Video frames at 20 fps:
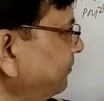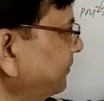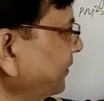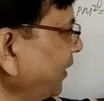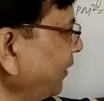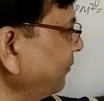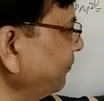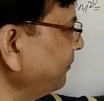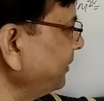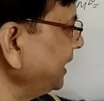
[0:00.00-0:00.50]

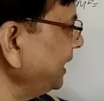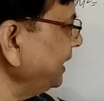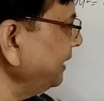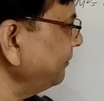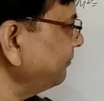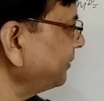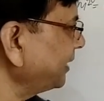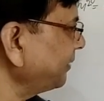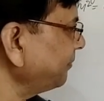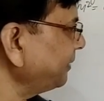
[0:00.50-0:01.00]
From P
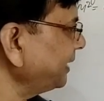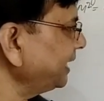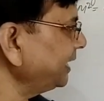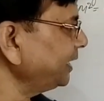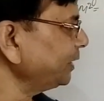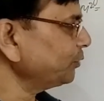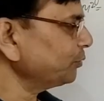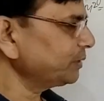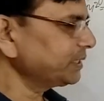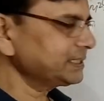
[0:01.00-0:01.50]

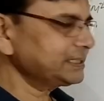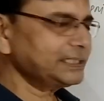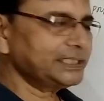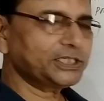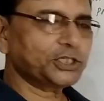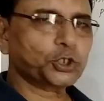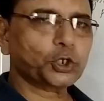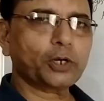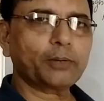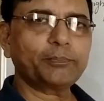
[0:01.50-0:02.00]
perpendicular is
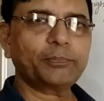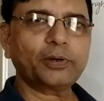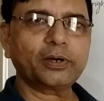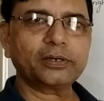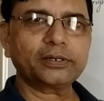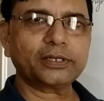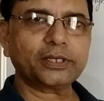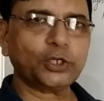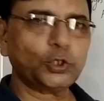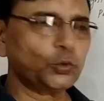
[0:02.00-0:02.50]
dropped
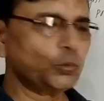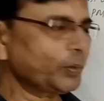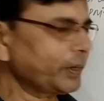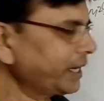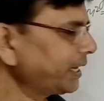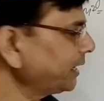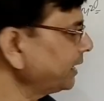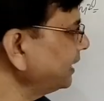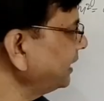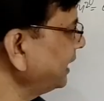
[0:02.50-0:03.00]
on
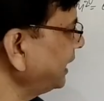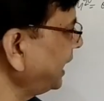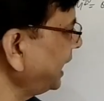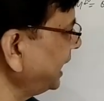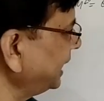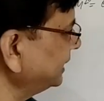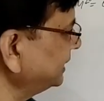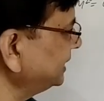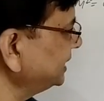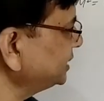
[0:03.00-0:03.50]
QR
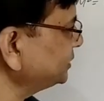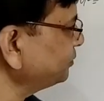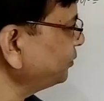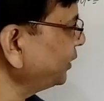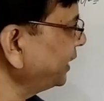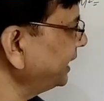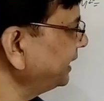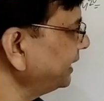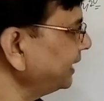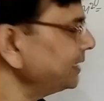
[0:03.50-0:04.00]
and this
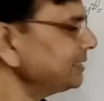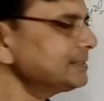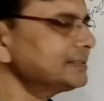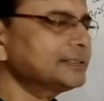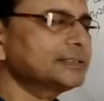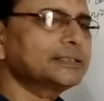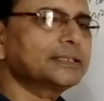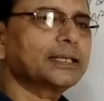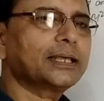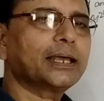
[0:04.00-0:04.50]
point
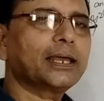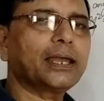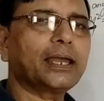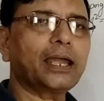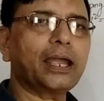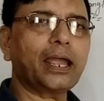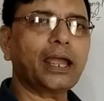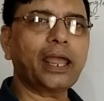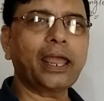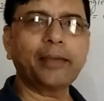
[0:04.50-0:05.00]
is
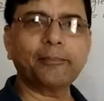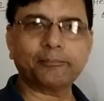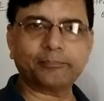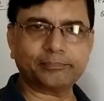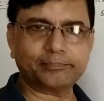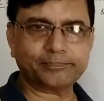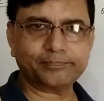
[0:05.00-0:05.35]
M.